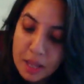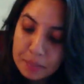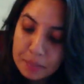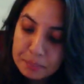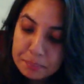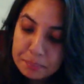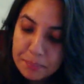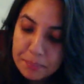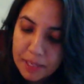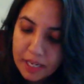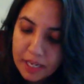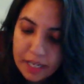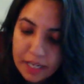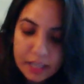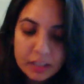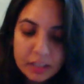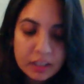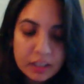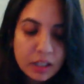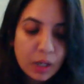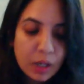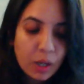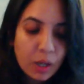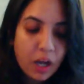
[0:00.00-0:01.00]
But
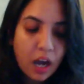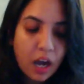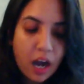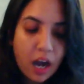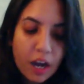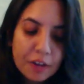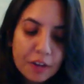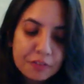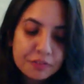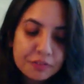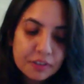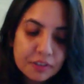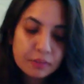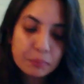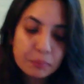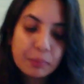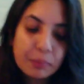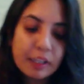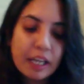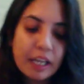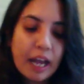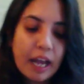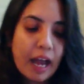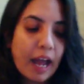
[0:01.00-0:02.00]
after
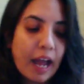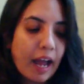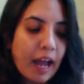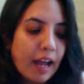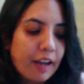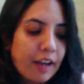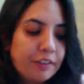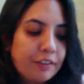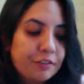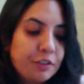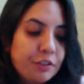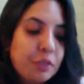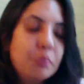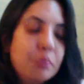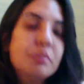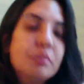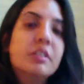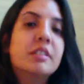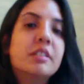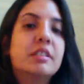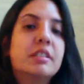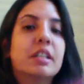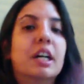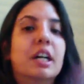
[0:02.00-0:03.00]
we have, you
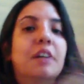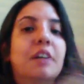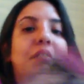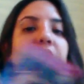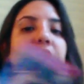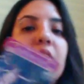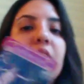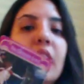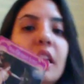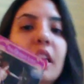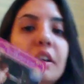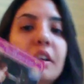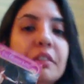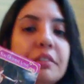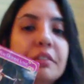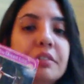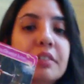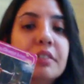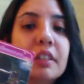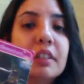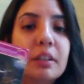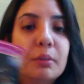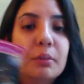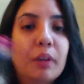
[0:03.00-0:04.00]
deserve love
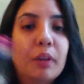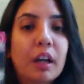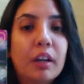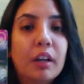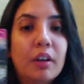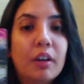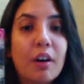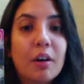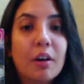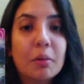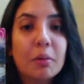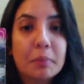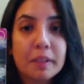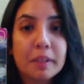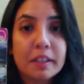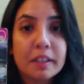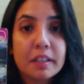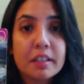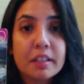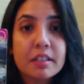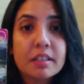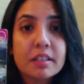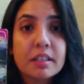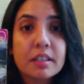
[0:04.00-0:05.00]
along with
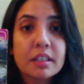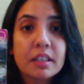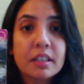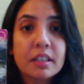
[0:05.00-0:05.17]
this.